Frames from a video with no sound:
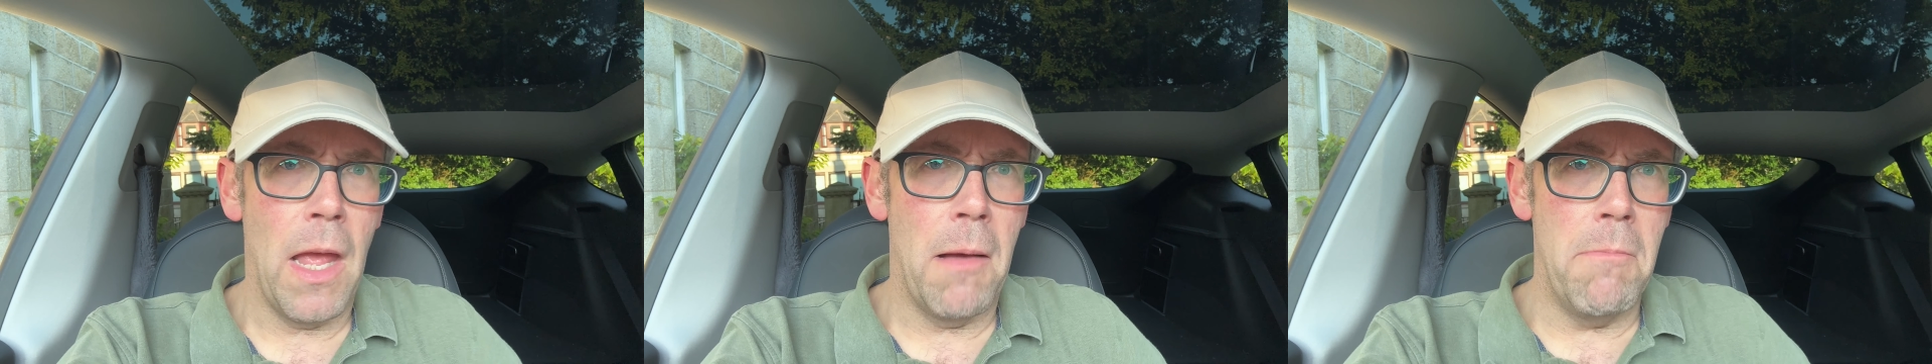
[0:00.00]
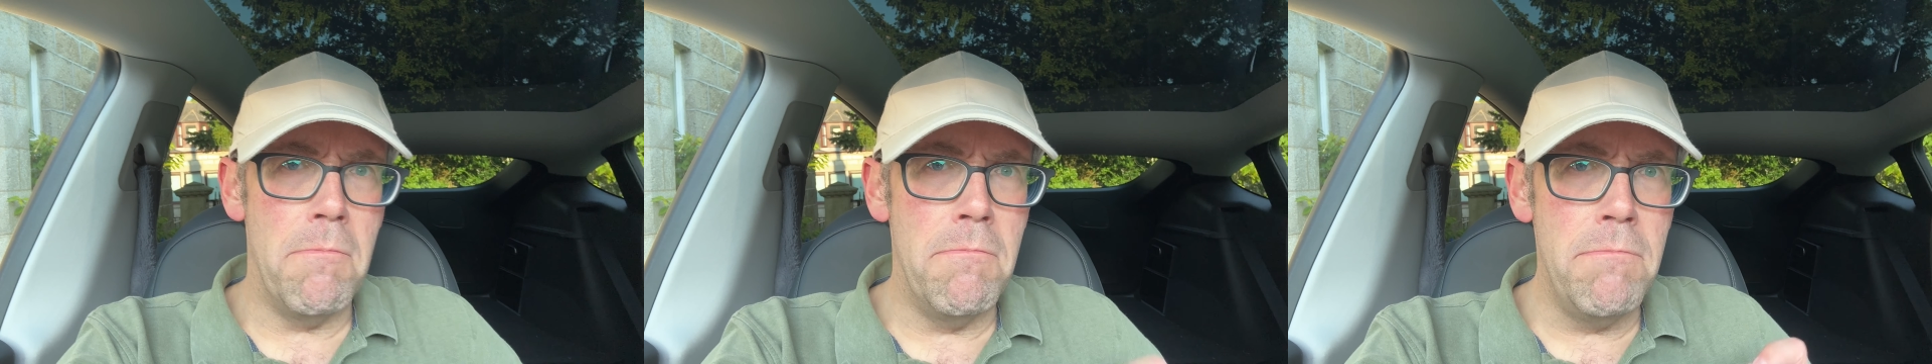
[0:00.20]

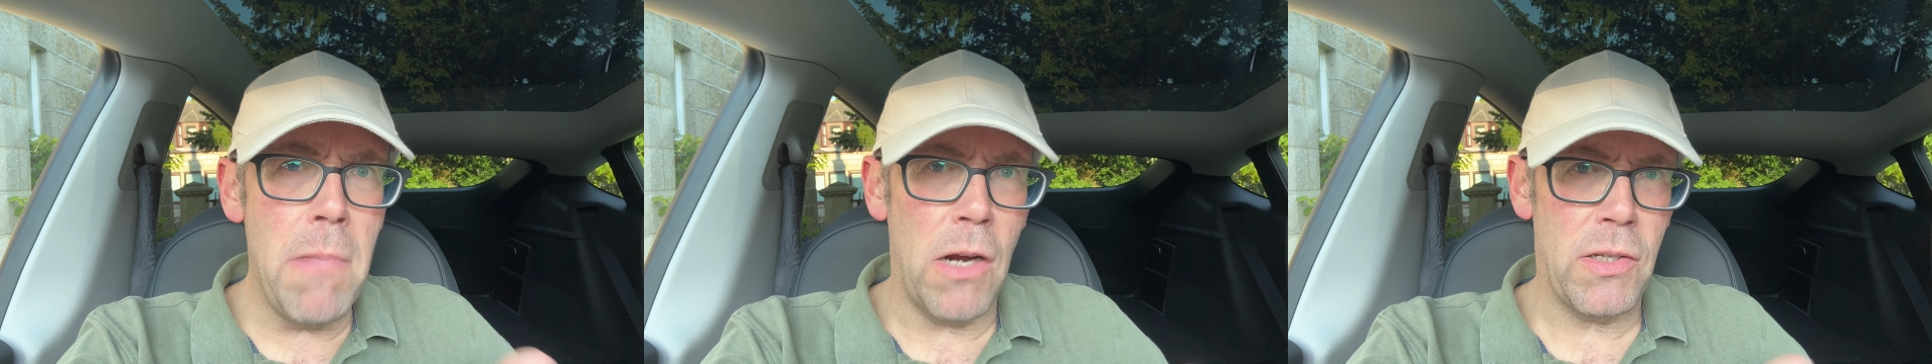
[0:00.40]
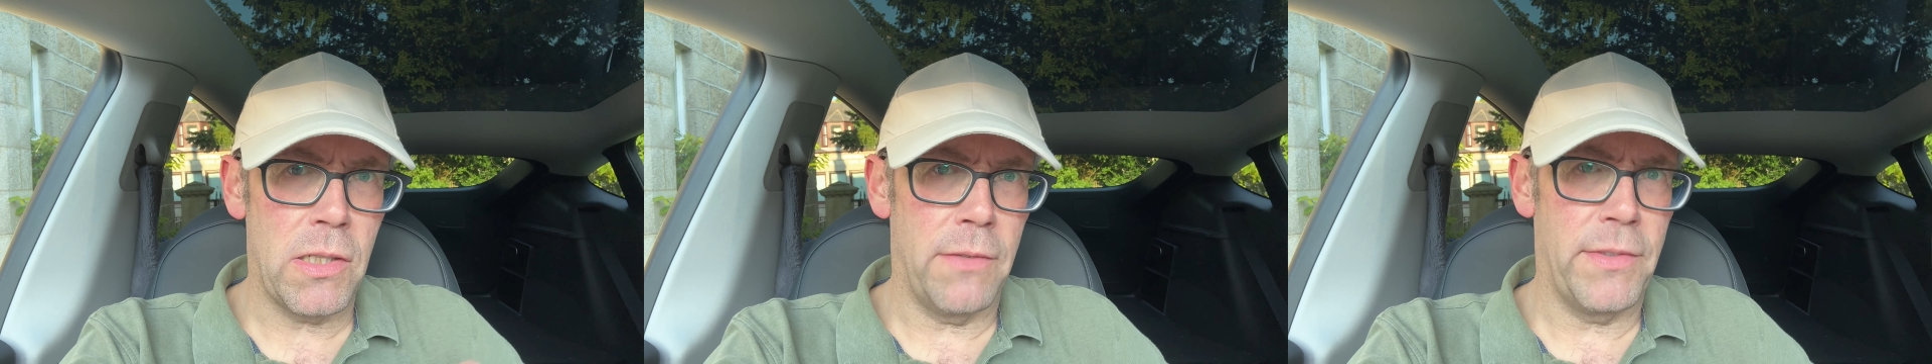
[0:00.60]

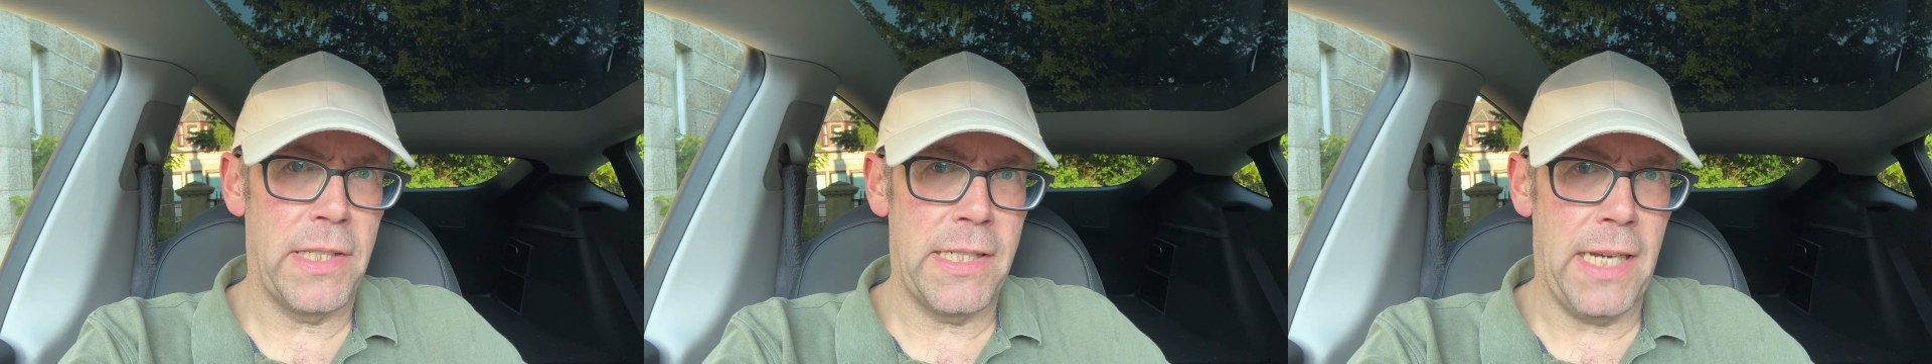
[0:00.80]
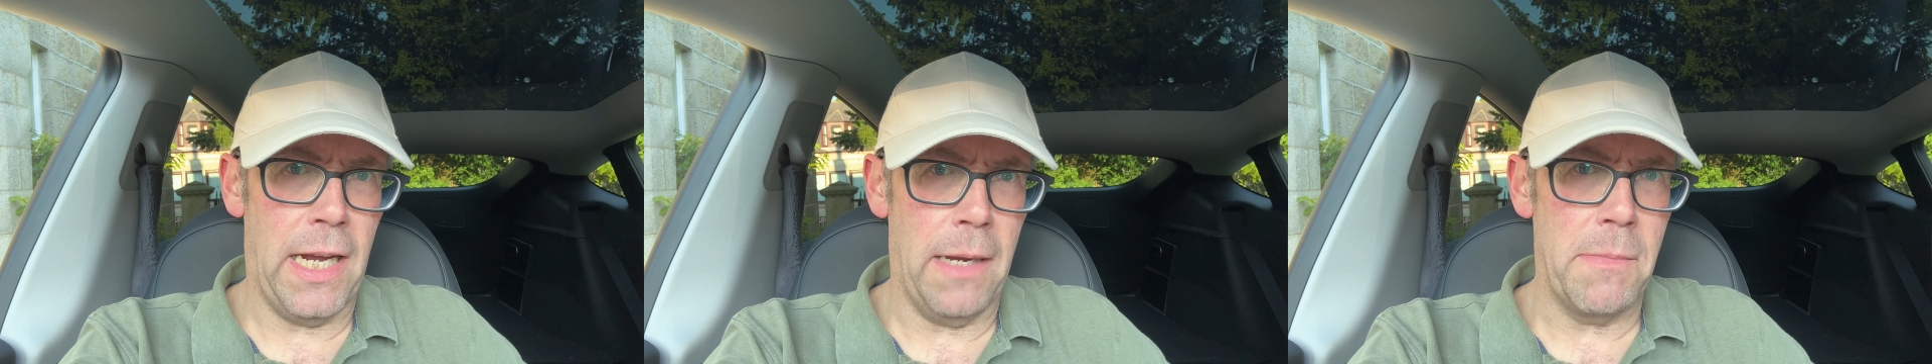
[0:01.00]
Most of the
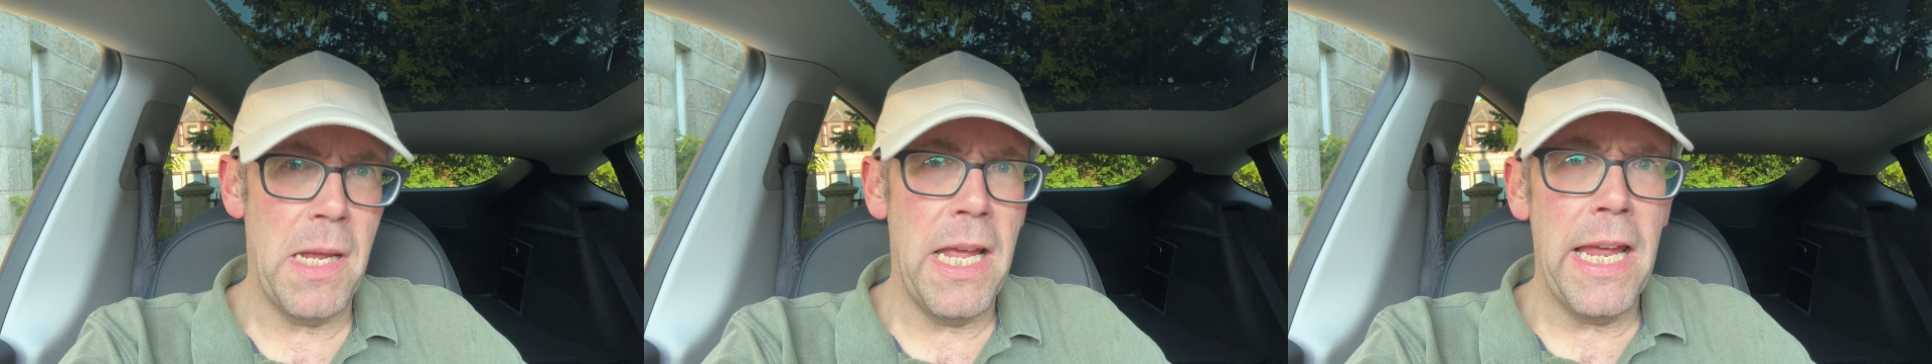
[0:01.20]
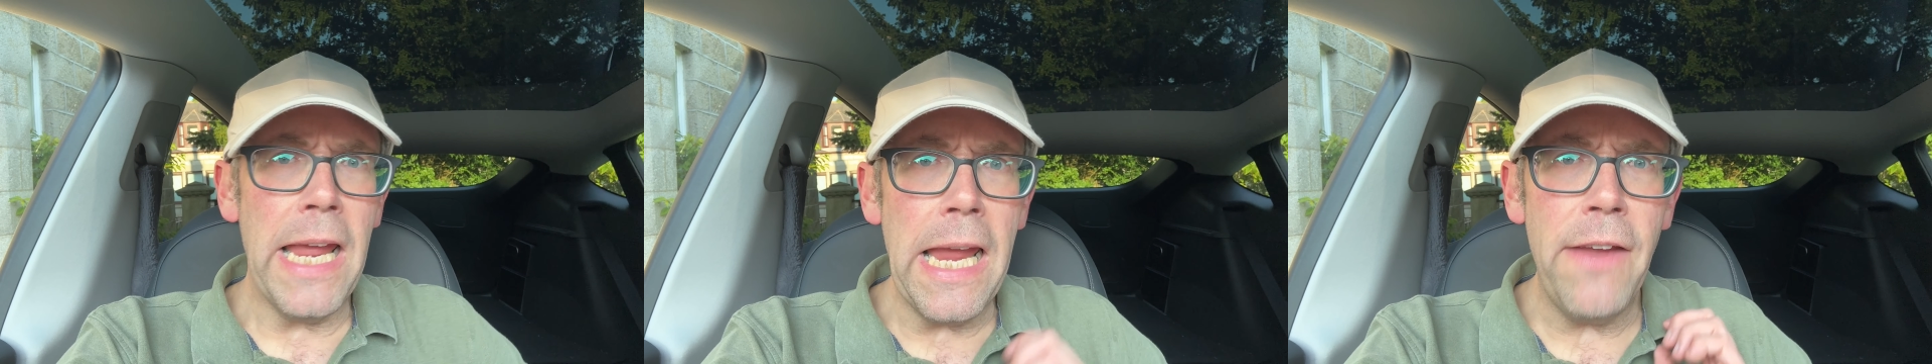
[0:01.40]
time.
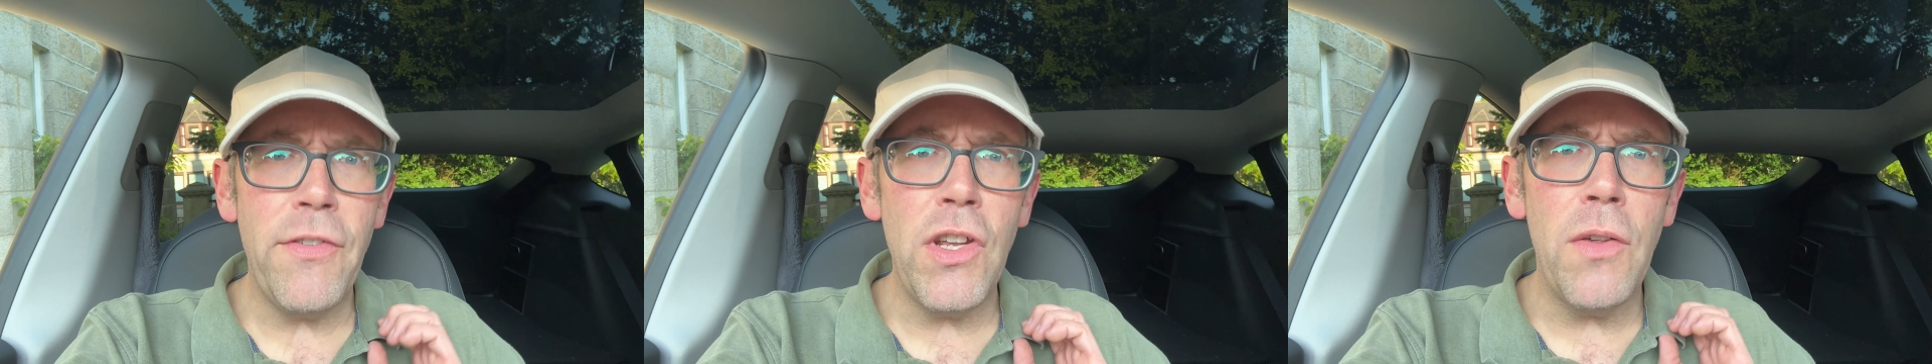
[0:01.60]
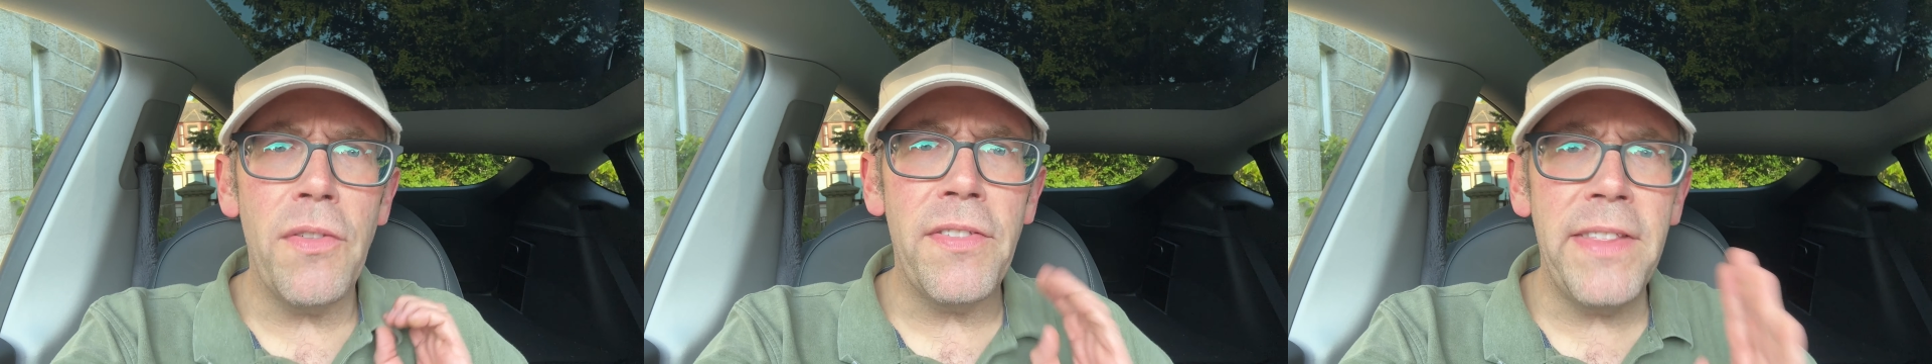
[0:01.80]
If
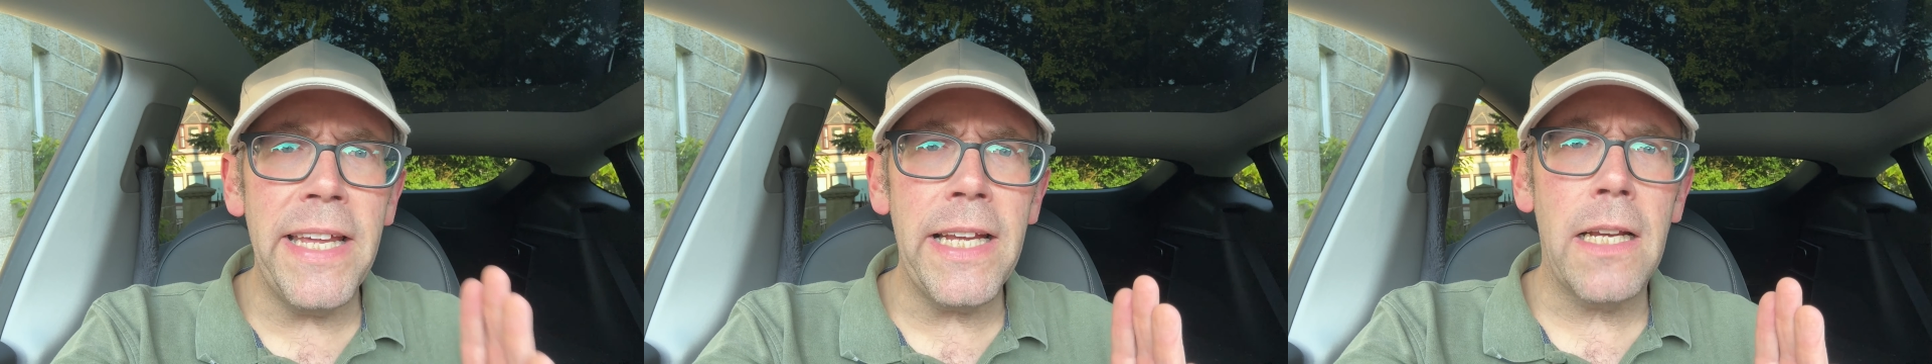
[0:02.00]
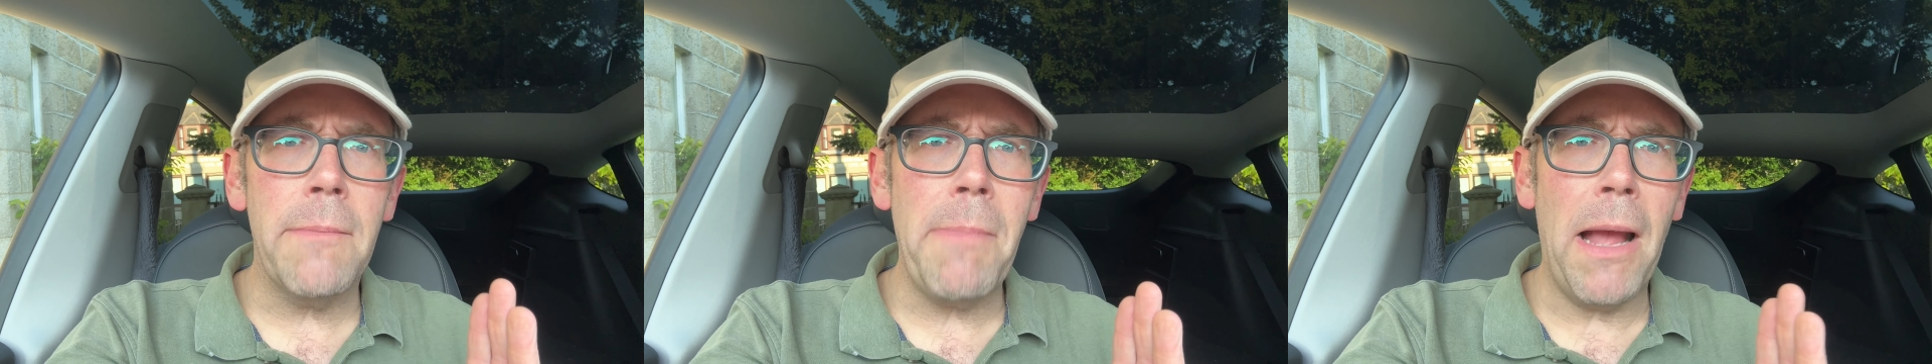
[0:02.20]
you
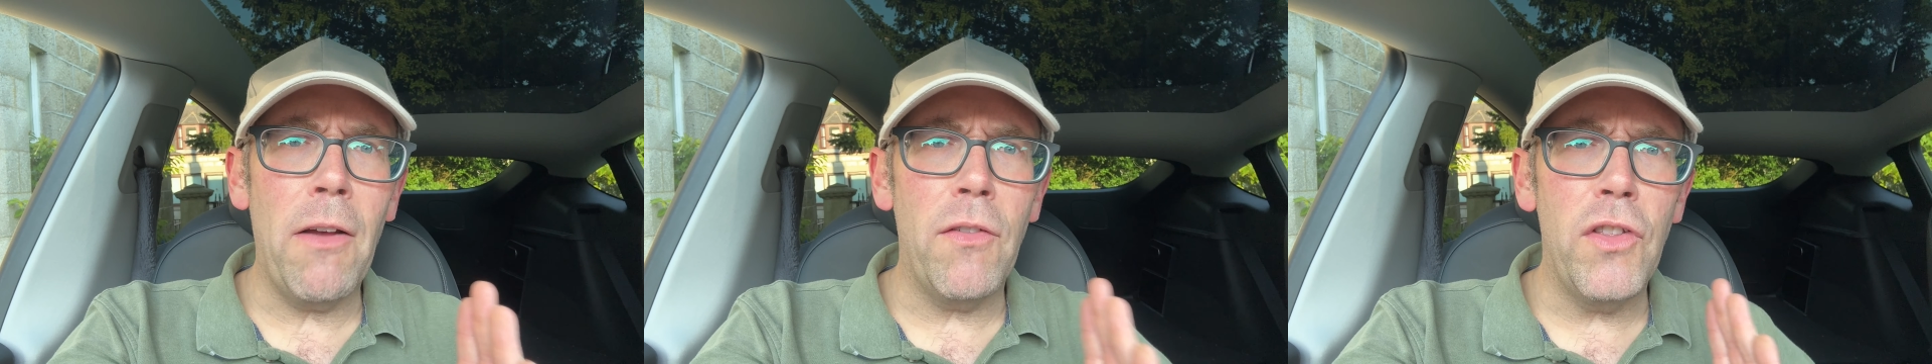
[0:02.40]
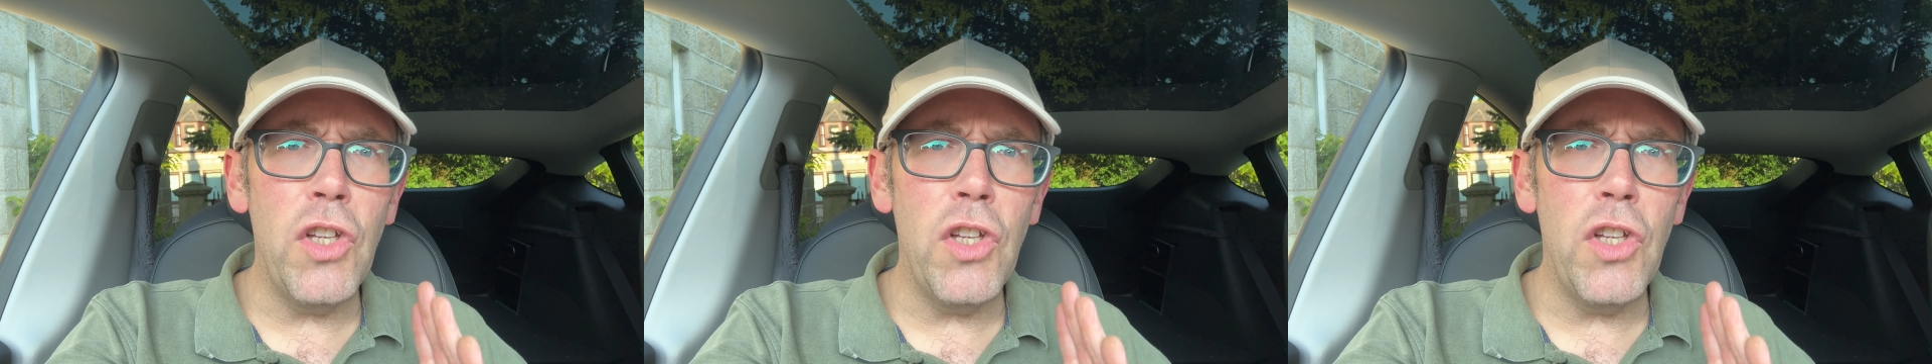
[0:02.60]
think about